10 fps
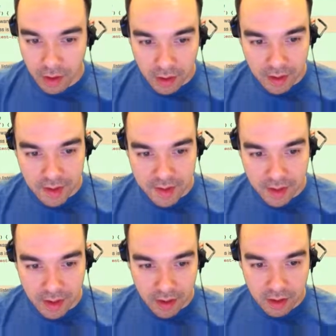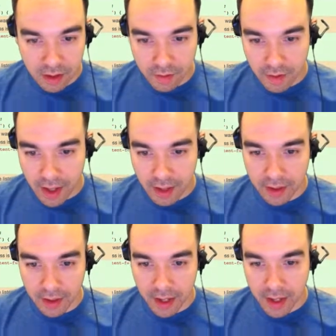Instead of
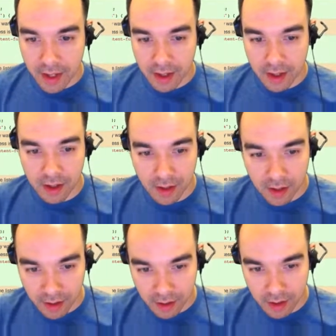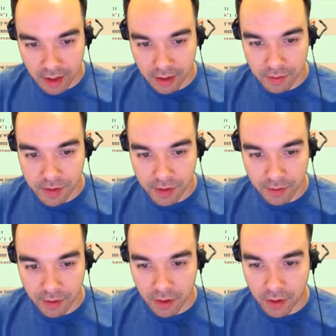adding an
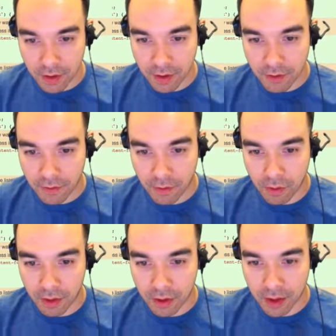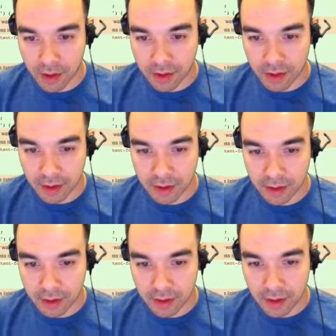observer for content
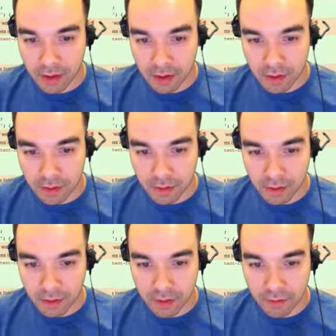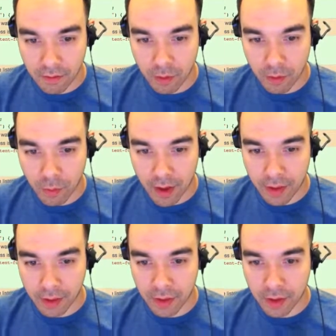for
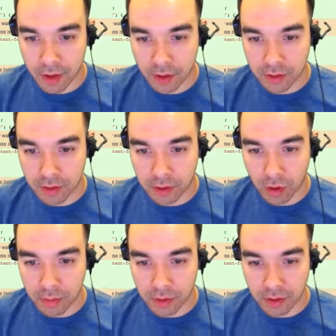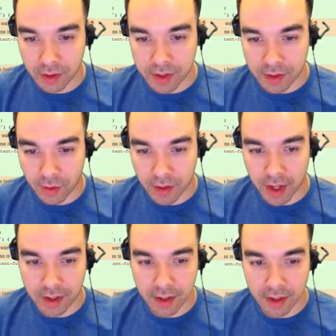when the global is
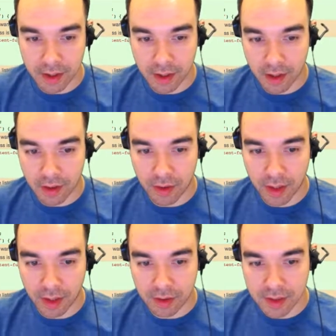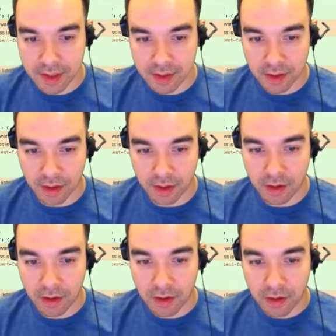created and then listening
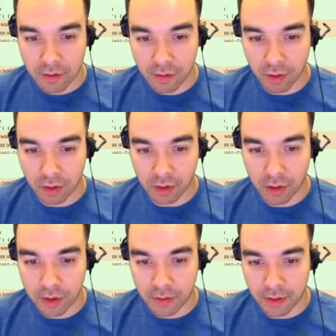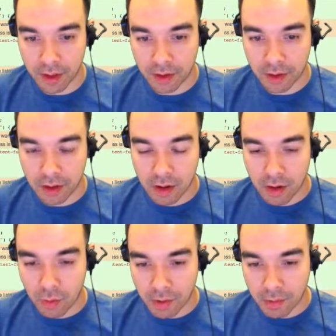for a load event,
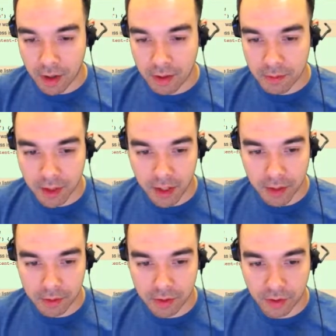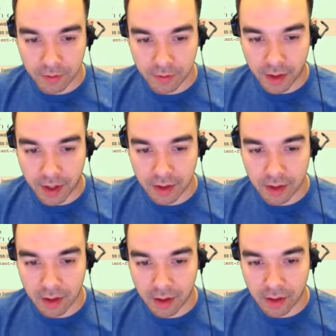we might be able to find a